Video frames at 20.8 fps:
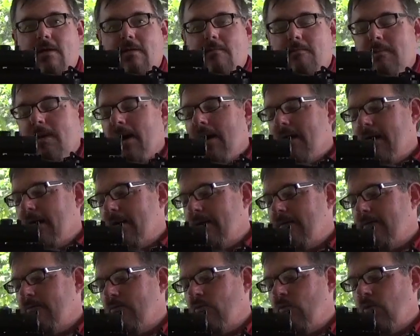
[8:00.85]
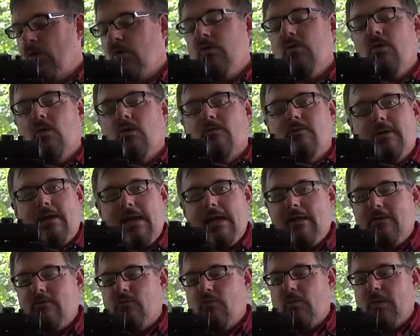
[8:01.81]
my Ruger
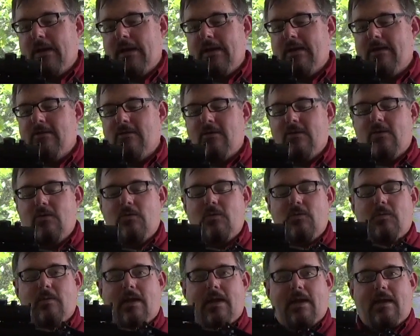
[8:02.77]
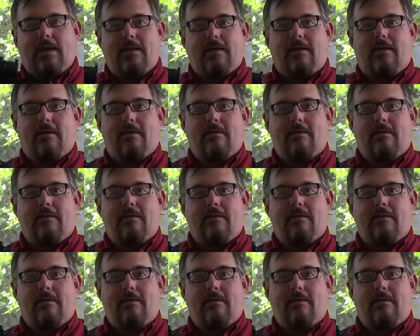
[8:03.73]
1022 and